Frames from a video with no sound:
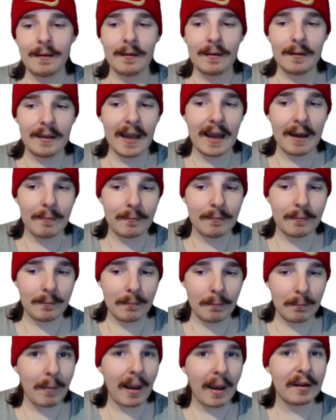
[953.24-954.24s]
yeah,
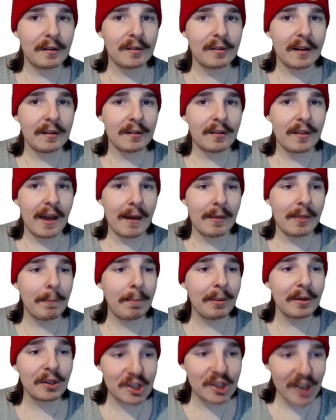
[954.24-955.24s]
makes sense there. The
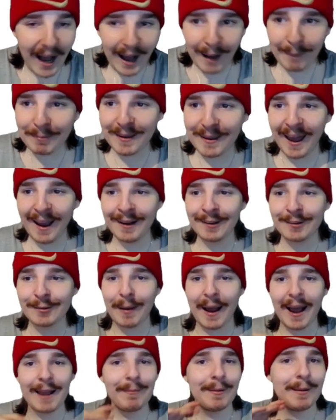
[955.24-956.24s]
Punjab Kings,
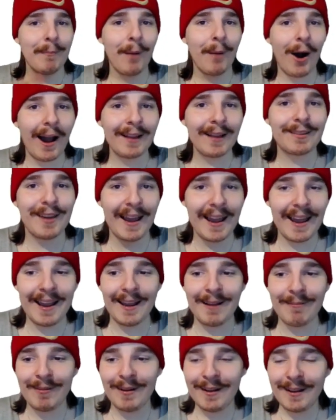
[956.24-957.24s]
baby, my
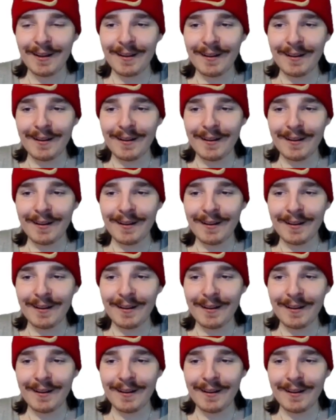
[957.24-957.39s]
team.